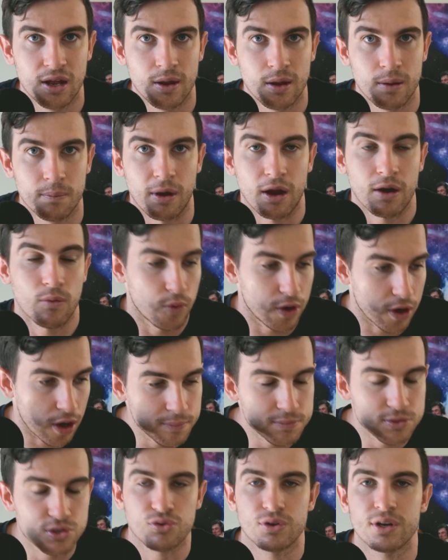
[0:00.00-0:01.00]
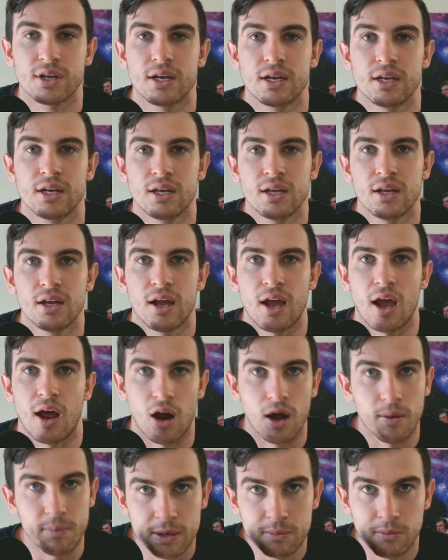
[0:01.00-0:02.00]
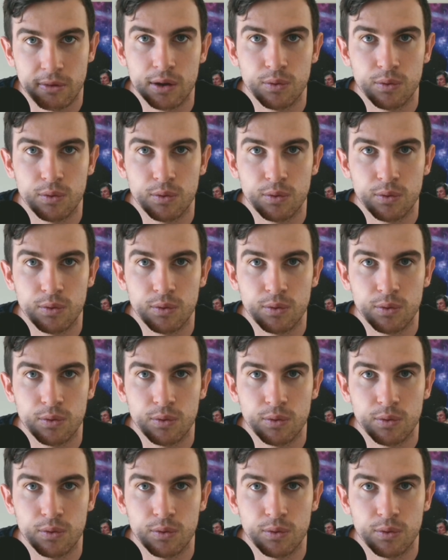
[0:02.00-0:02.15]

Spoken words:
But when I'm triggered and I'm in my